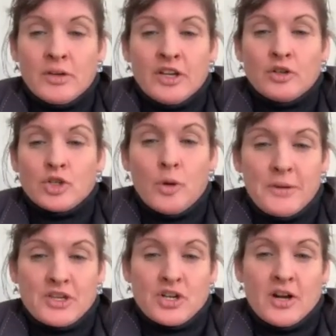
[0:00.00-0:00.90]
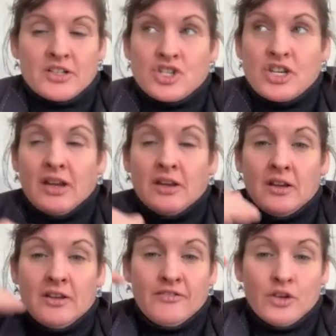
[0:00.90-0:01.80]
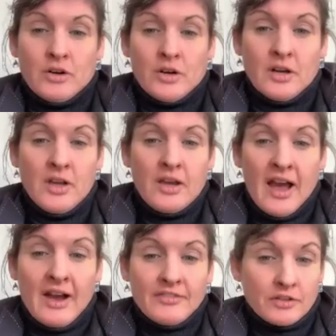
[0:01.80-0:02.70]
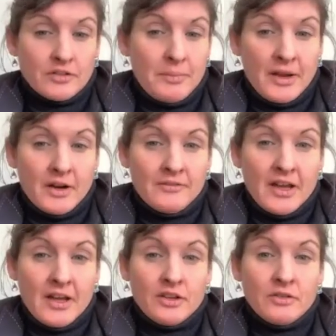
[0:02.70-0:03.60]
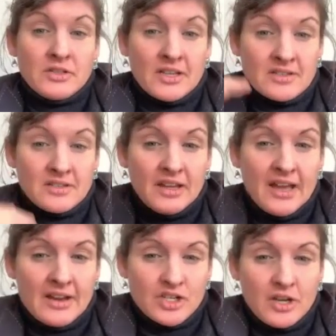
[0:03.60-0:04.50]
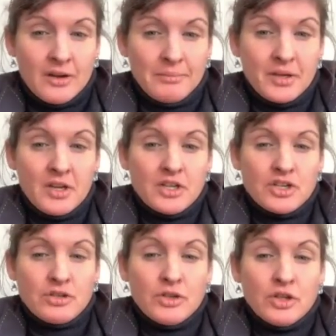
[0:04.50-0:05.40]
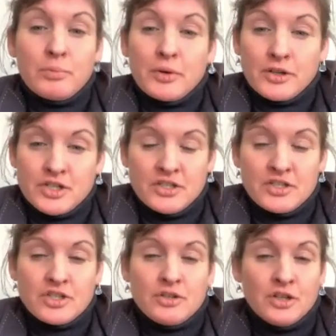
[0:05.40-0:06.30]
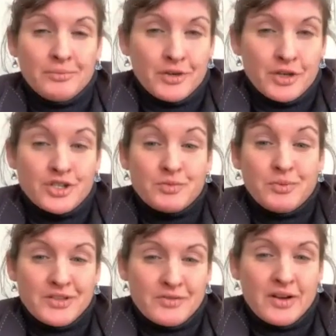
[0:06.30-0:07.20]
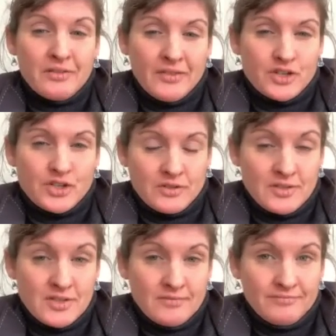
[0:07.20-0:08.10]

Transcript: don't be shocked and shaken if your after repair value doesn't catch up to your purchase plus renovations.